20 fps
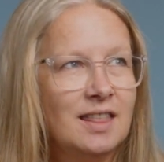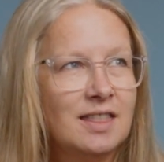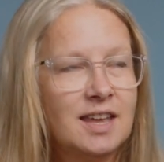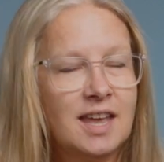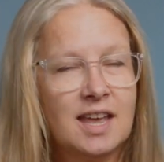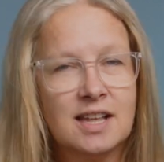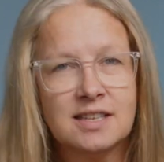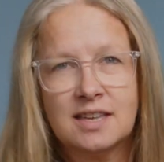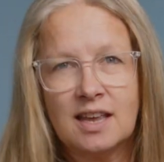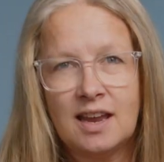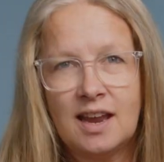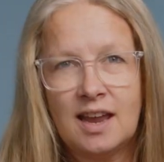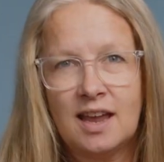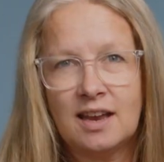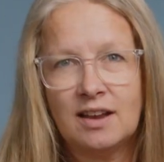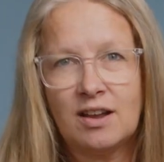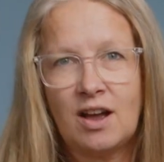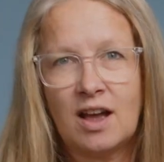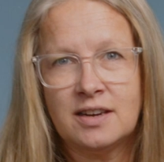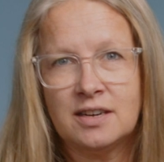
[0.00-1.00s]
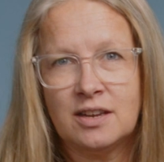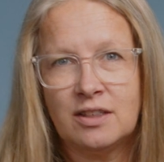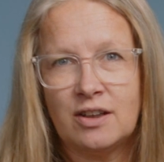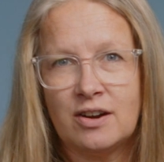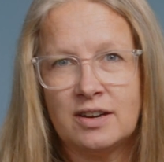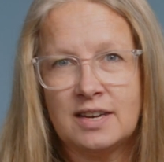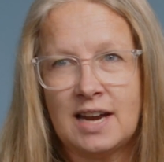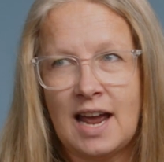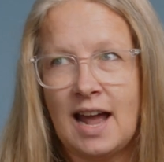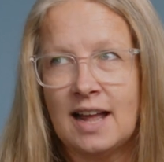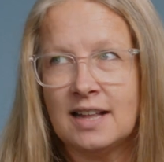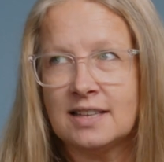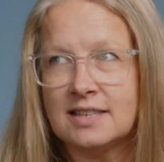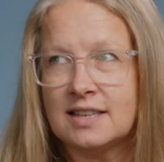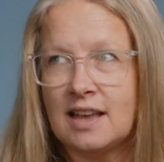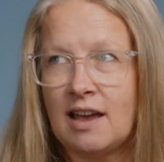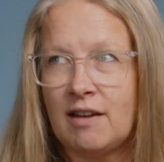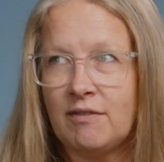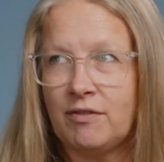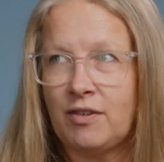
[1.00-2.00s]
The kids, they had gotten to their dad's
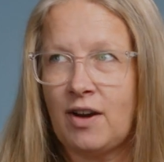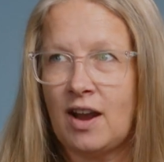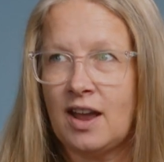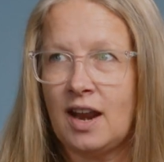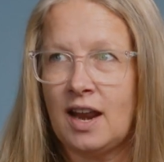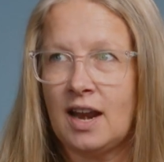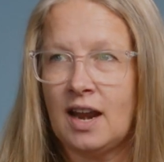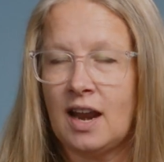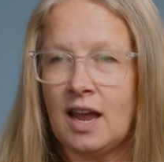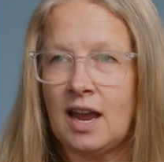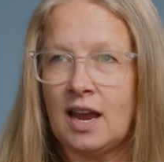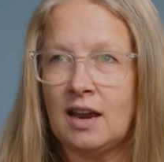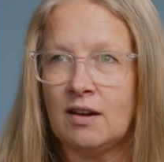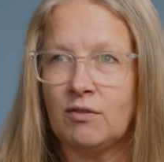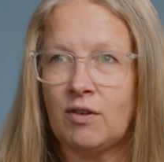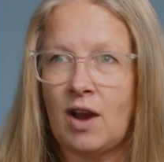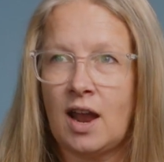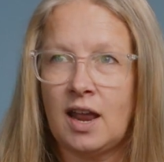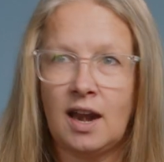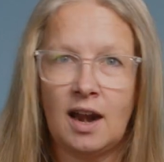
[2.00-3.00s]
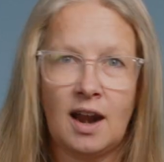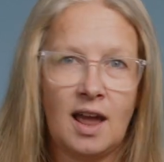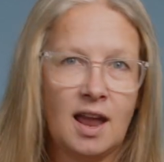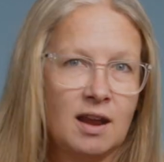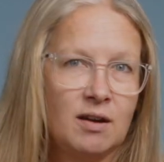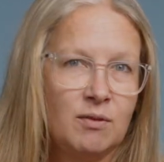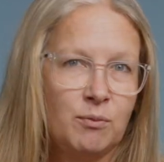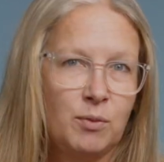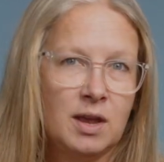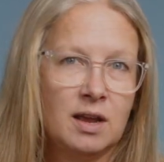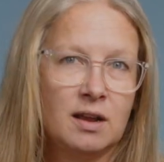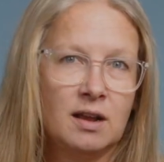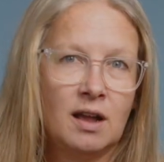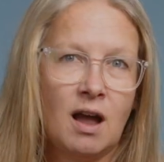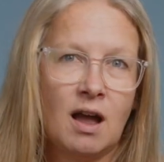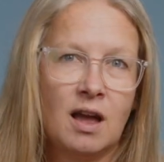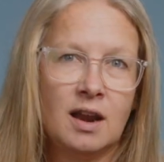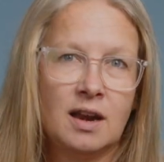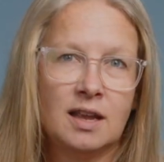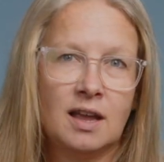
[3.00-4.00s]
that Friday night, and Ryan and I, and we had
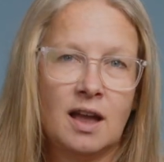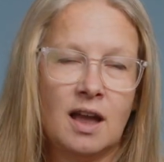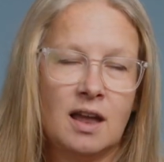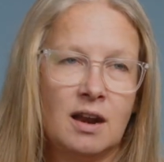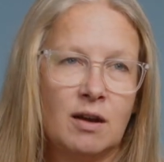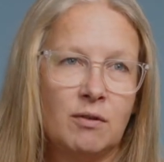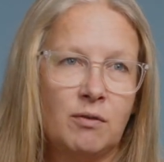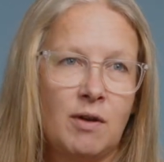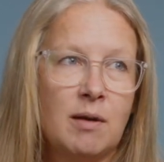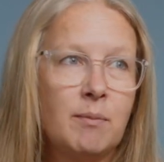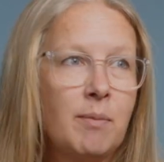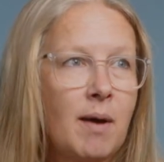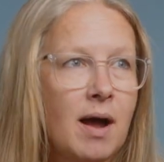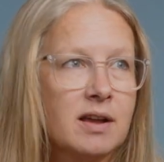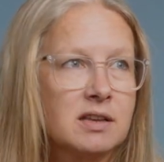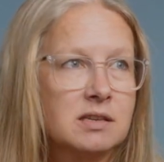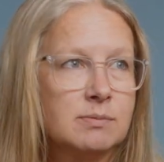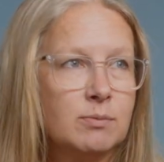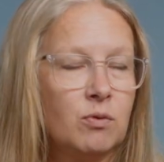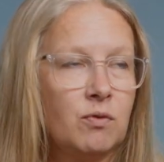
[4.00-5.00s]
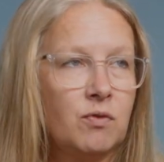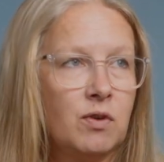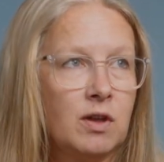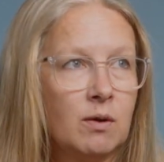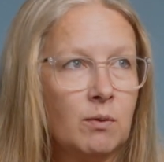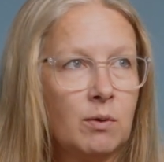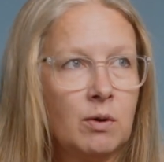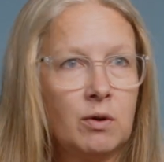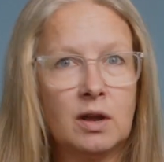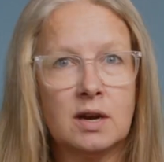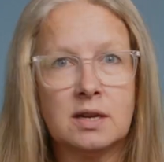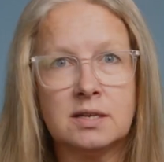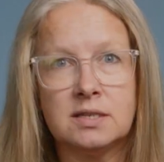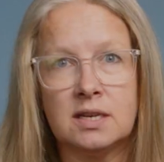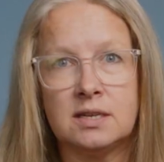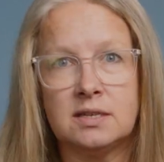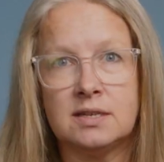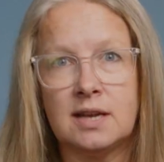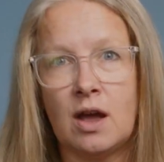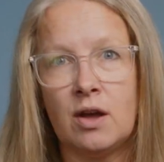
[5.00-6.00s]
gone and gotten a Redbox movie, and we were going to
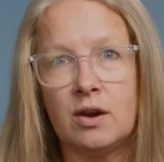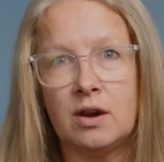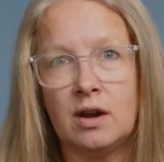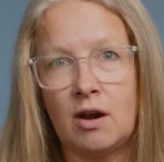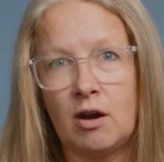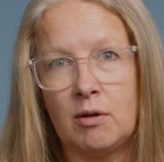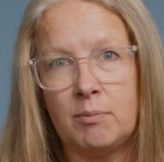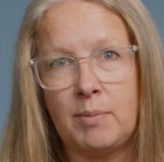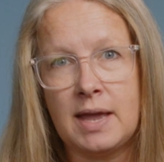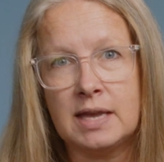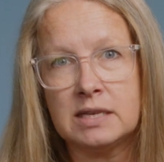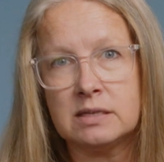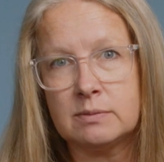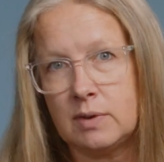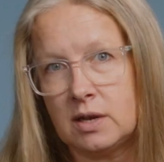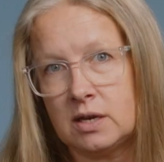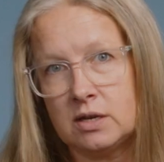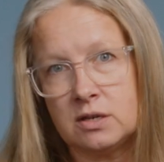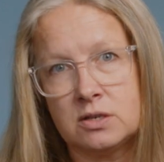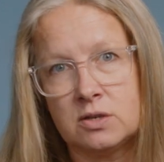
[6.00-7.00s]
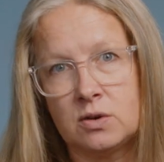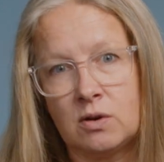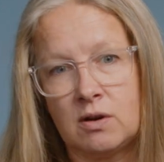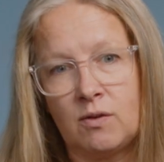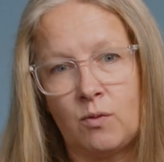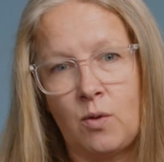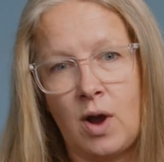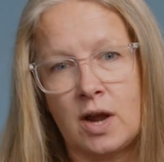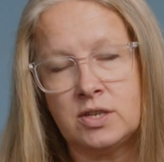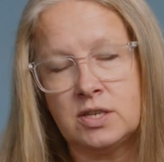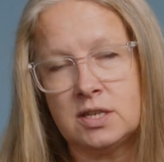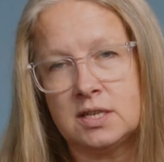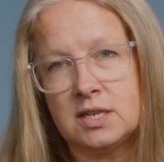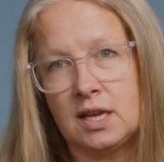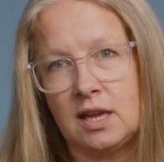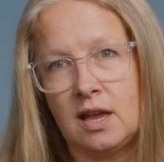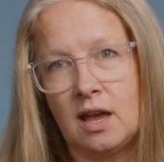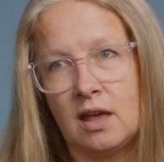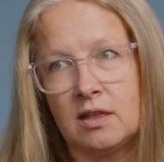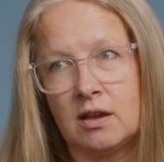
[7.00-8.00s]
sit down in our basement and just sort of watch it
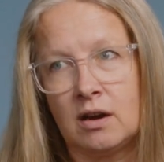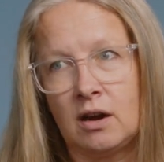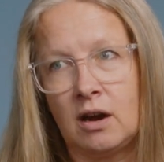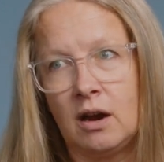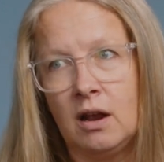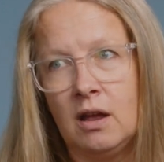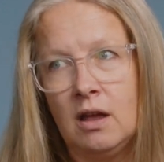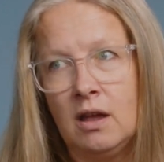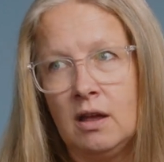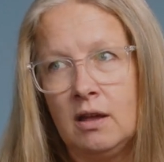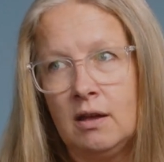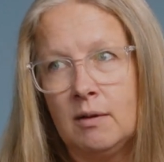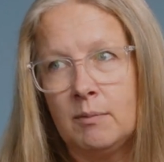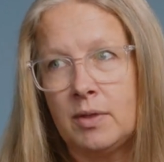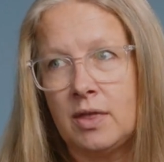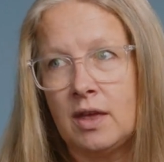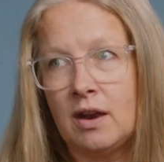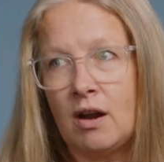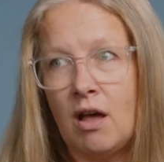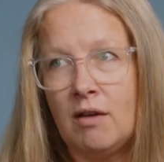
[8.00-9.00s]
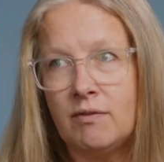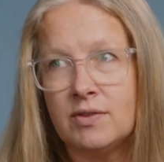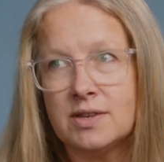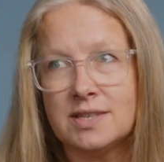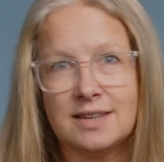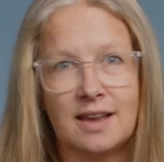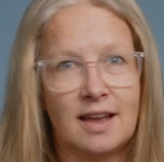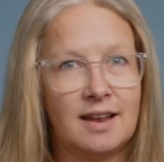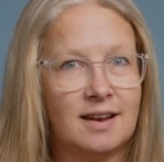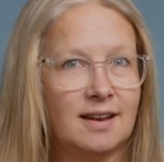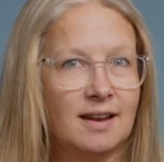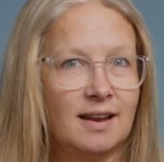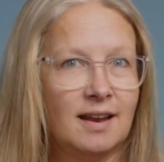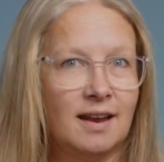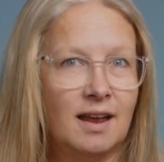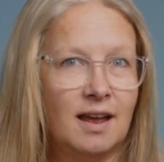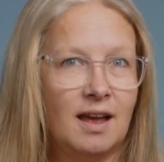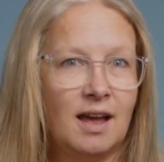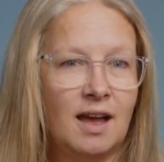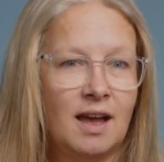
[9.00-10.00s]
together. But then all of a sudden,
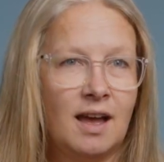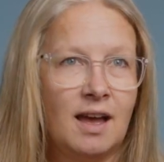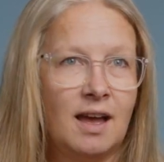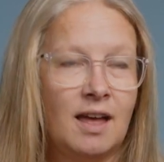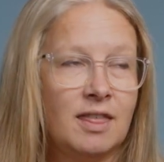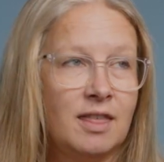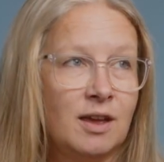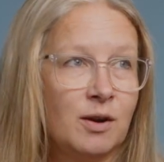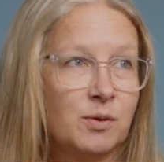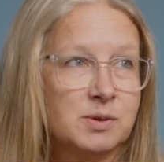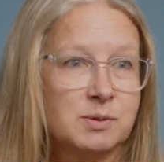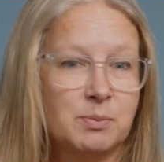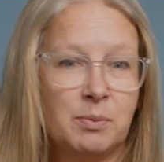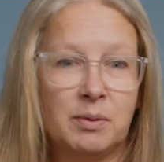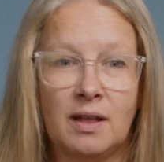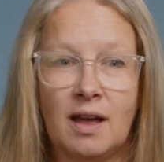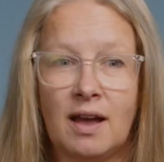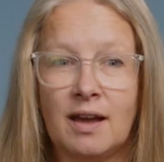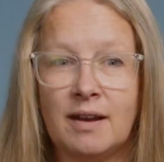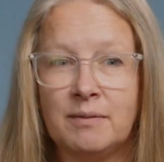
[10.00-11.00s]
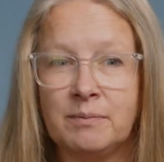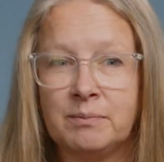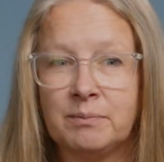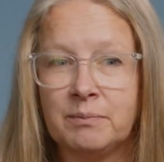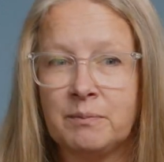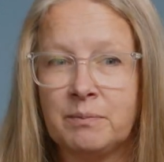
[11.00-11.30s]
there was blood.